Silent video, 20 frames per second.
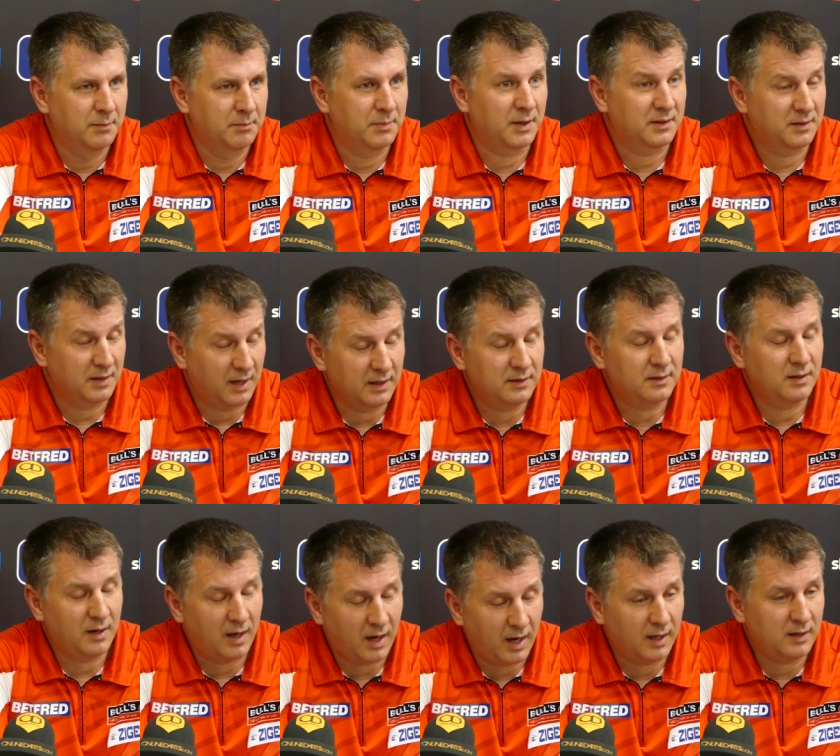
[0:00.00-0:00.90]
But
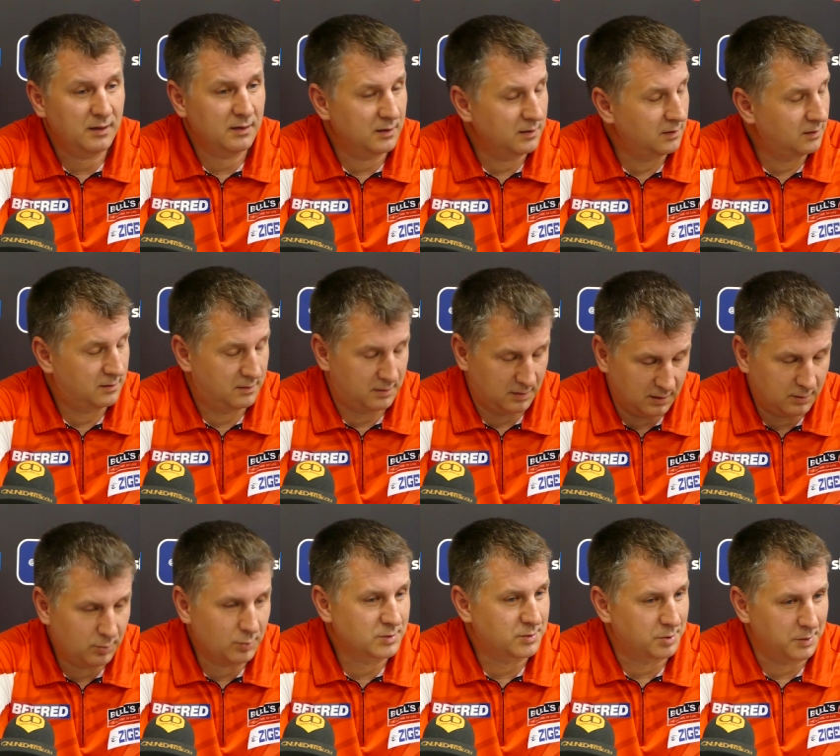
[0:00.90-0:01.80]
99, it
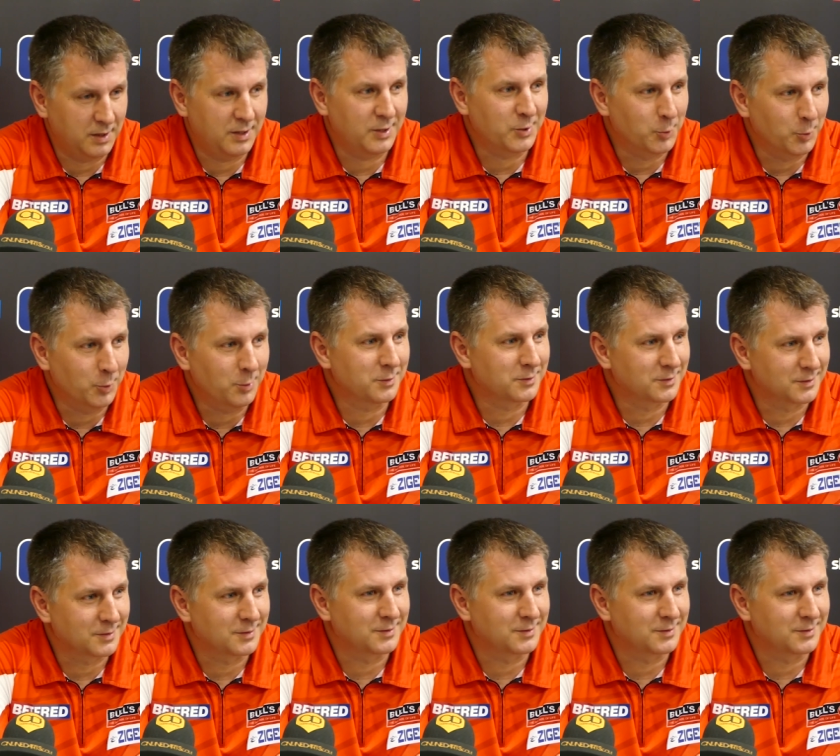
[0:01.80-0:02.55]
was really good.